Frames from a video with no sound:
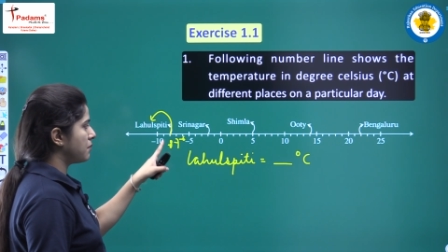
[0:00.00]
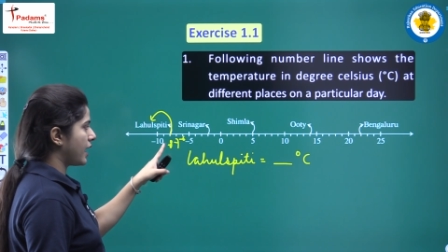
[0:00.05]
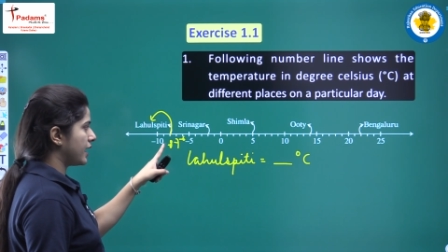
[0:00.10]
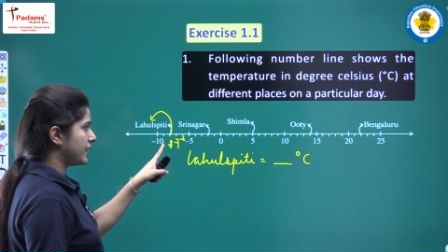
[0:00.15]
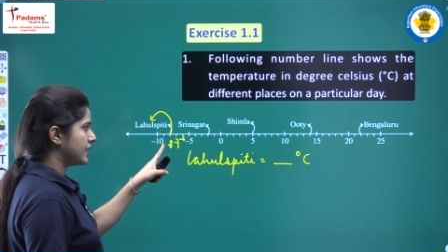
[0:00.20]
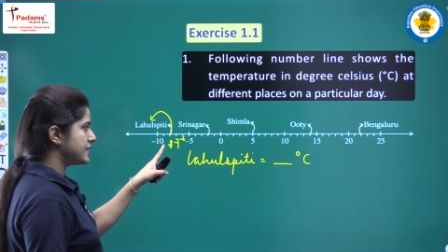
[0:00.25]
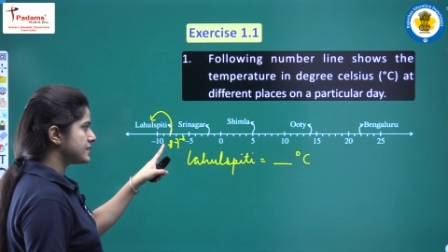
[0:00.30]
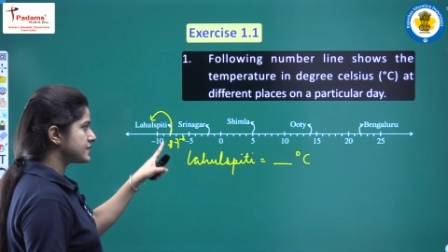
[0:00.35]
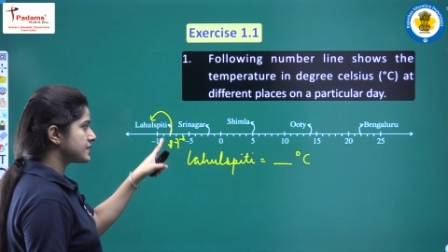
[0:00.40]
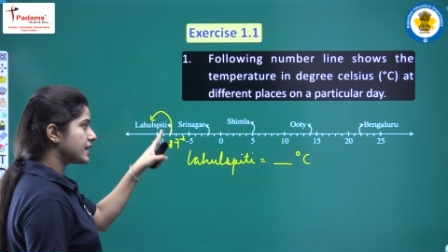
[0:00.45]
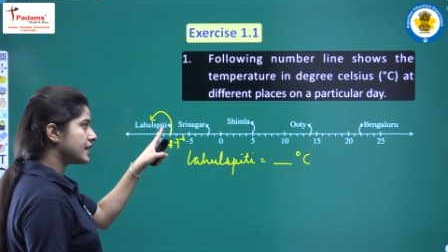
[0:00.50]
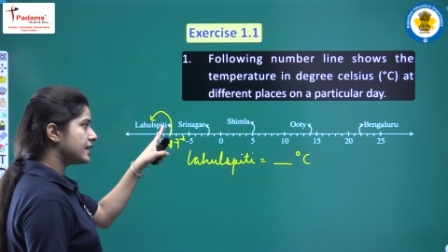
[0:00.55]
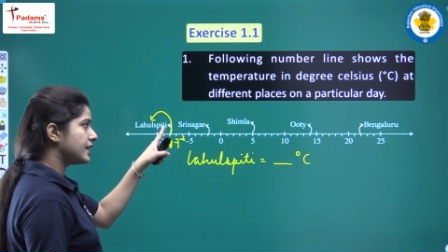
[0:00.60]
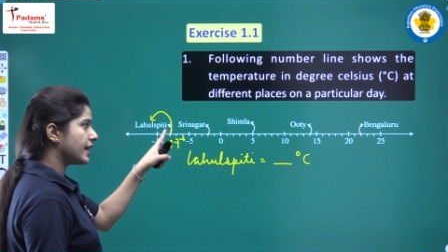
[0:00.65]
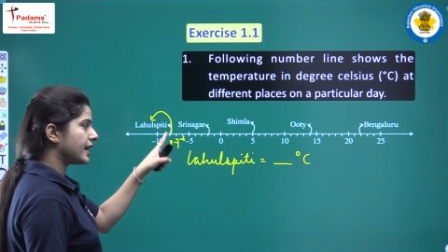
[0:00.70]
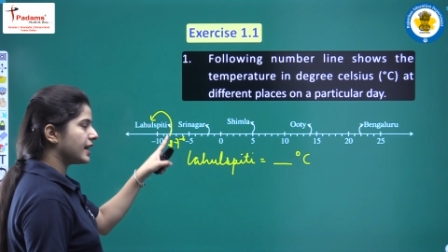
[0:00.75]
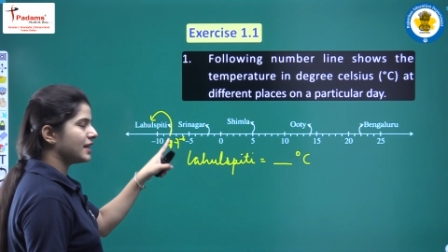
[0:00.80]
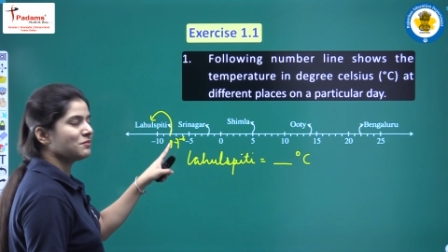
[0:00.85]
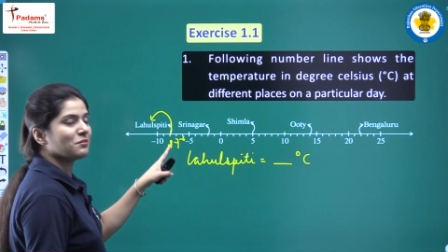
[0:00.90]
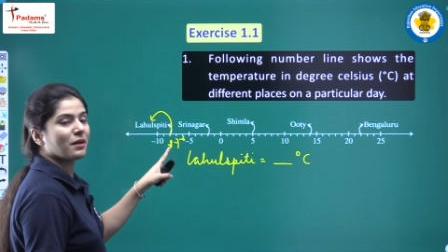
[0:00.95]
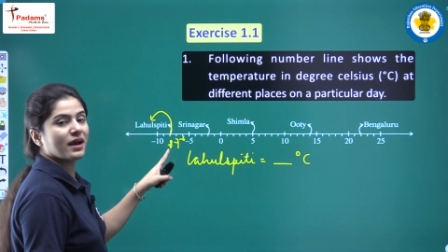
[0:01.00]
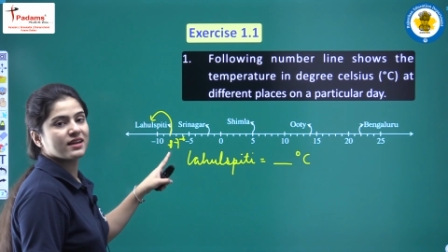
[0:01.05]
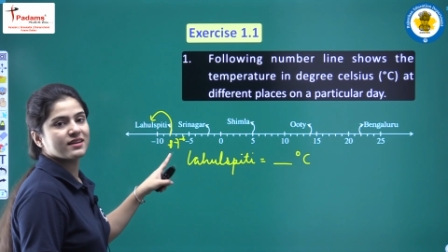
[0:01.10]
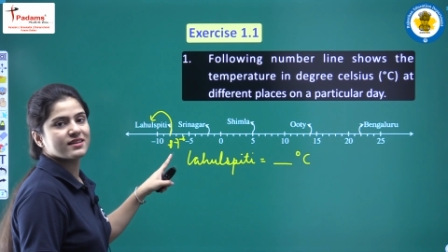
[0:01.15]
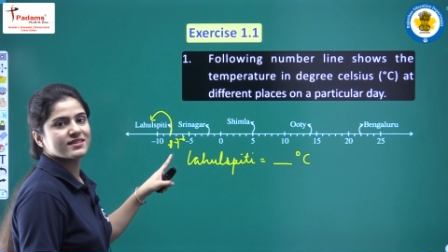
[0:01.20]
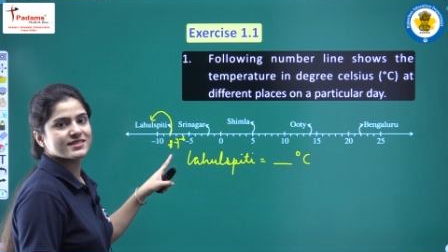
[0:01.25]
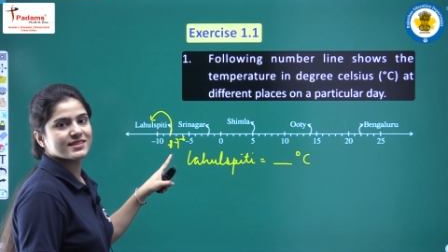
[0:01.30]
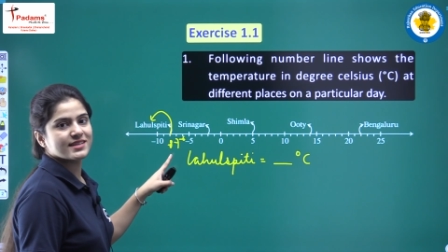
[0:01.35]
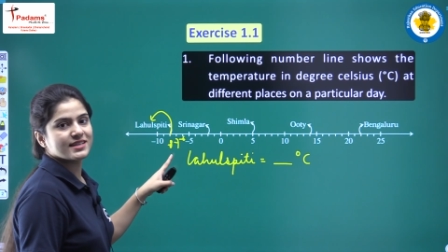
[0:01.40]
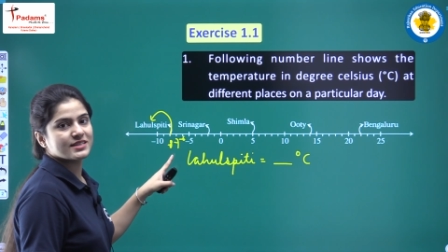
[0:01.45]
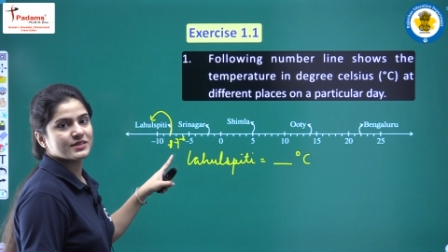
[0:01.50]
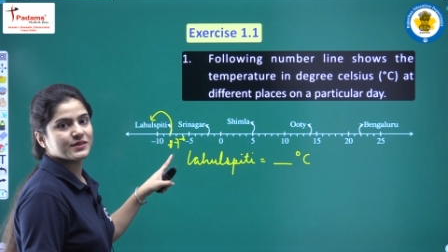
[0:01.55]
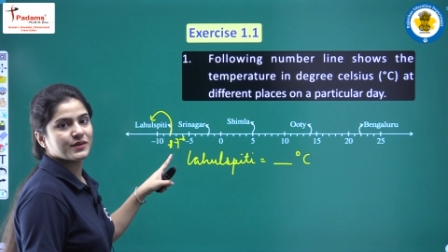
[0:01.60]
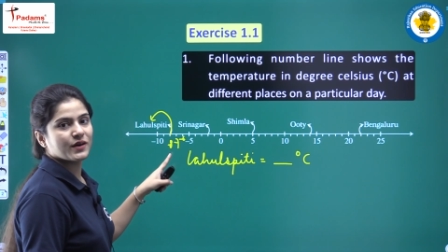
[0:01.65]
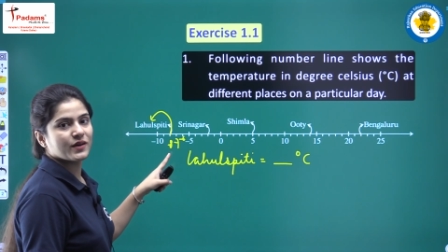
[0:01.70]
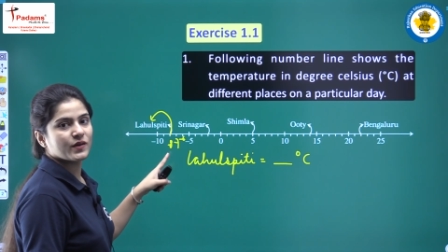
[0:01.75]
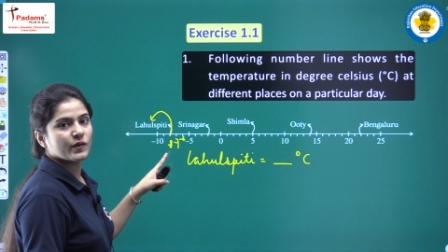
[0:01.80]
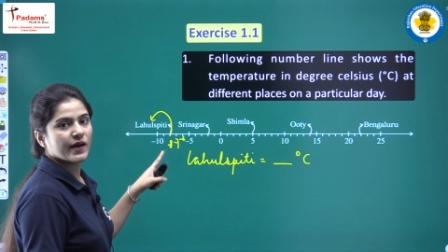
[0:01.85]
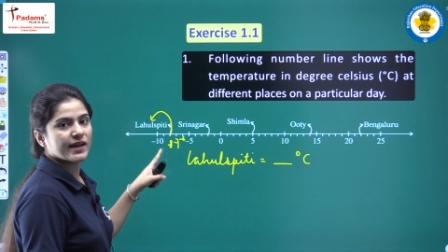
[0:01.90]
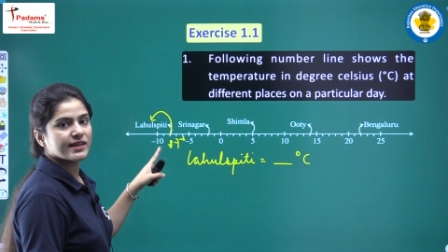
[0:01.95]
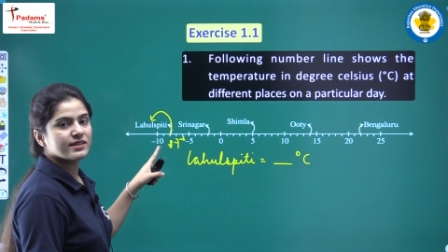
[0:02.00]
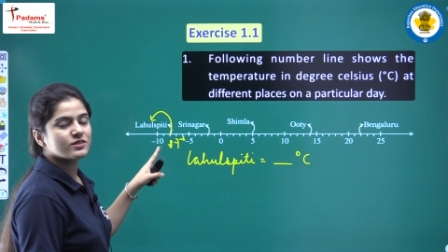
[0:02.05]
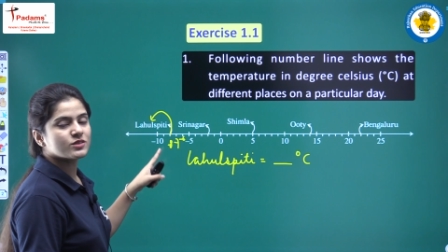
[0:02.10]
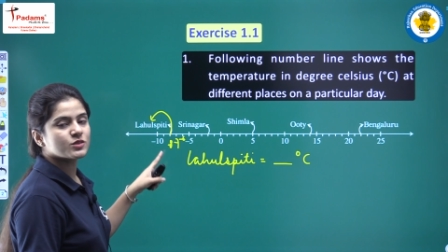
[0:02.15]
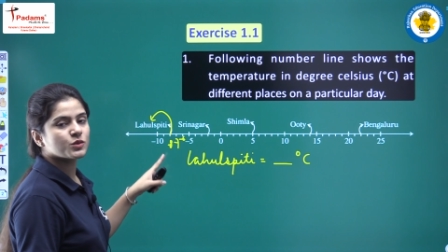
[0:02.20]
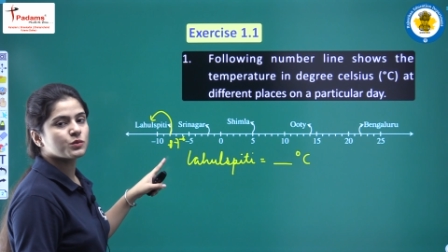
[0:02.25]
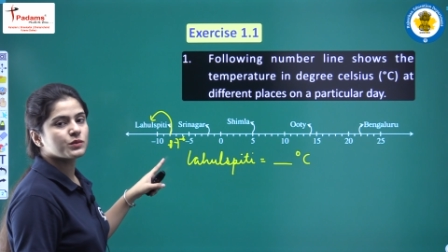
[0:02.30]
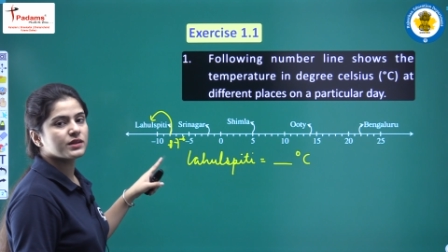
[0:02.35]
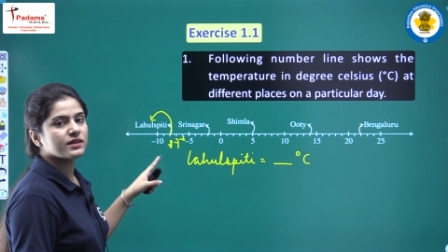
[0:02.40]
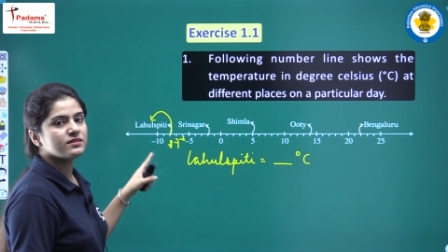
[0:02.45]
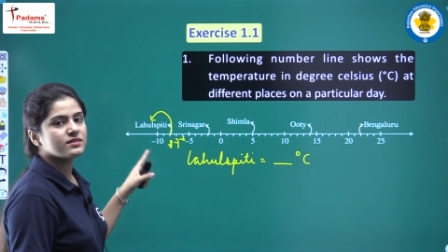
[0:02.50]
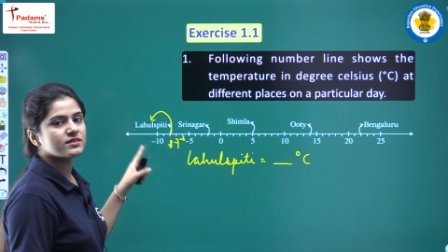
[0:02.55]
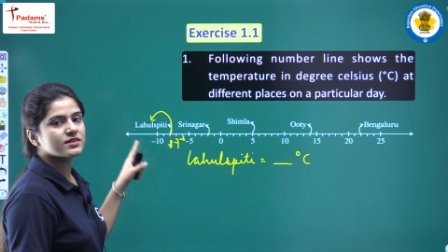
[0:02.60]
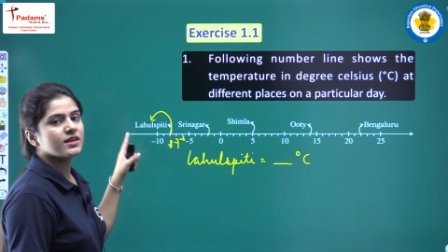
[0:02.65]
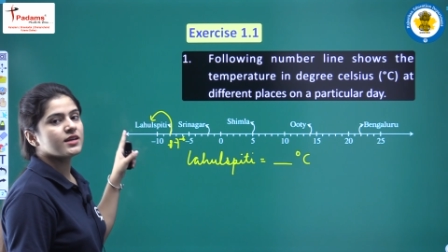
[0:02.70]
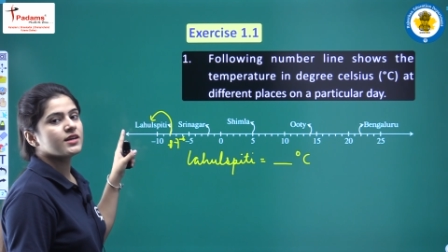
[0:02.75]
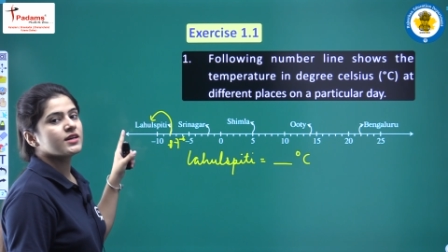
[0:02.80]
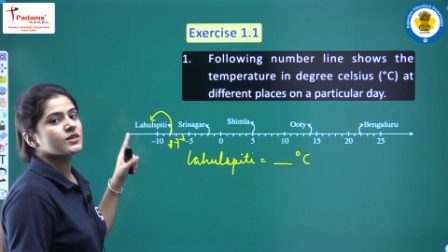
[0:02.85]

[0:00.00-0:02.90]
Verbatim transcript: minus 9 and minus 8. All right, students.